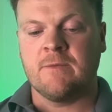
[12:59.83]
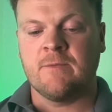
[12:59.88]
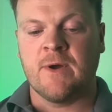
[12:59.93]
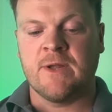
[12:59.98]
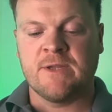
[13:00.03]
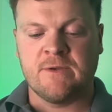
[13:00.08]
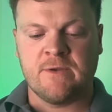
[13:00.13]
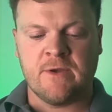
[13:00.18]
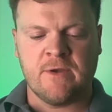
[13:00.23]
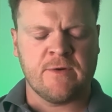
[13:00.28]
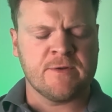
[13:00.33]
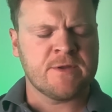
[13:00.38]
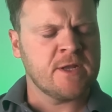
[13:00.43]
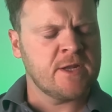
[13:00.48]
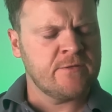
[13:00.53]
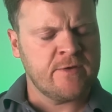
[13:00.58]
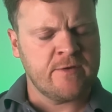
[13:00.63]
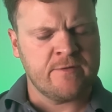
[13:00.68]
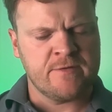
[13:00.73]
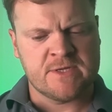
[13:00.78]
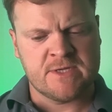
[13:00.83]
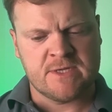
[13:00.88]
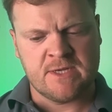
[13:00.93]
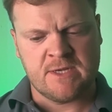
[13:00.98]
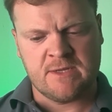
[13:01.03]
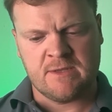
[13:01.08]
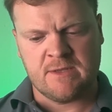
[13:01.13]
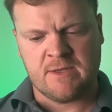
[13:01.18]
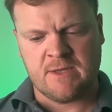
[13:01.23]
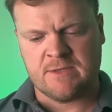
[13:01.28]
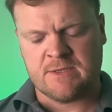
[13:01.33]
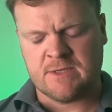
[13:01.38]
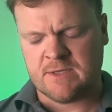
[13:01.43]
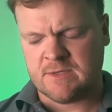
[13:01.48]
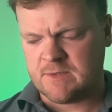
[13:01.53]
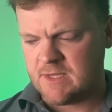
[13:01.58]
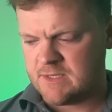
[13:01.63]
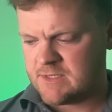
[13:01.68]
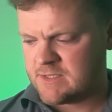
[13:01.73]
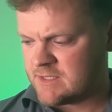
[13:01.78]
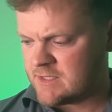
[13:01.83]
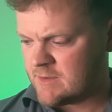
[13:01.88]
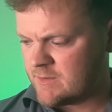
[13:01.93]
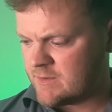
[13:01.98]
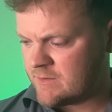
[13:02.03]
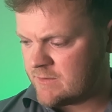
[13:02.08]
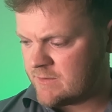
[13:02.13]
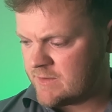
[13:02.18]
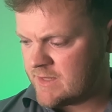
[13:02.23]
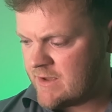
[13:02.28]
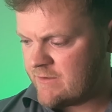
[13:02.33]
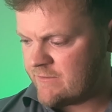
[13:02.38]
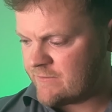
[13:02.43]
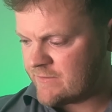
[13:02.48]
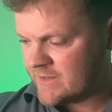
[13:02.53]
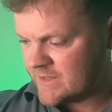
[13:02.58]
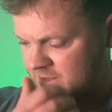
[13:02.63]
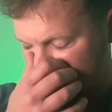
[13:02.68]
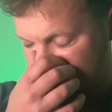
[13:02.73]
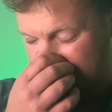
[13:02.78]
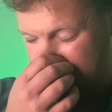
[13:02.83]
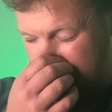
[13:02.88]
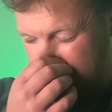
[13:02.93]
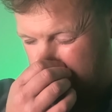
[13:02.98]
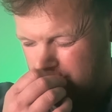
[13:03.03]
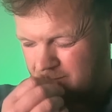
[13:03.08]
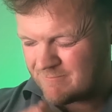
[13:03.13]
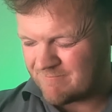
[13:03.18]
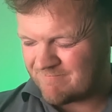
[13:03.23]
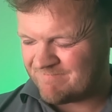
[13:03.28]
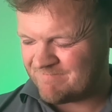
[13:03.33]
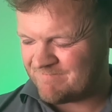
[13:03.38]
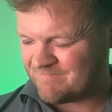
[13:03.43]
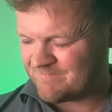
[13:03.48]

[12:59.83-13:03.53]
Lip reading: I don't know if you've ever seen there's something on Netflix which I can't